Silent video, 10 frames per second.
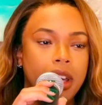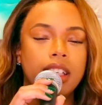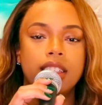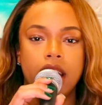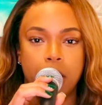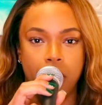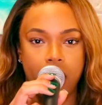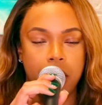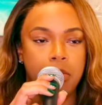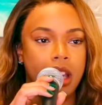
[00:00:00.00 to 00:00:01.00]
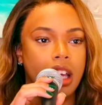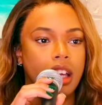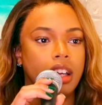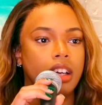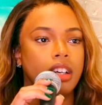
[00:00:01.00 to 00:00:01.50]
being set apart,
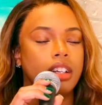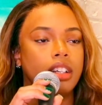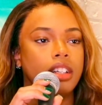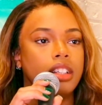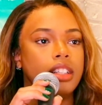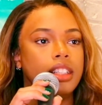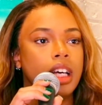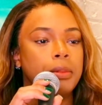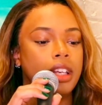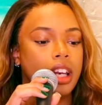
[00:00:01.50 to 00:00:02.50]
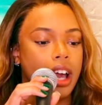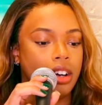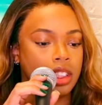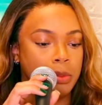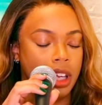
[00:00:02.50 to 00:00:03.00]
being something
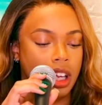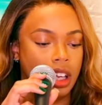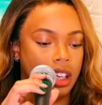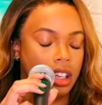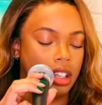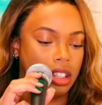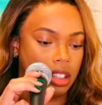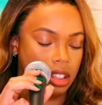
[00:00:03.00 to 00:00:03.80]
else, being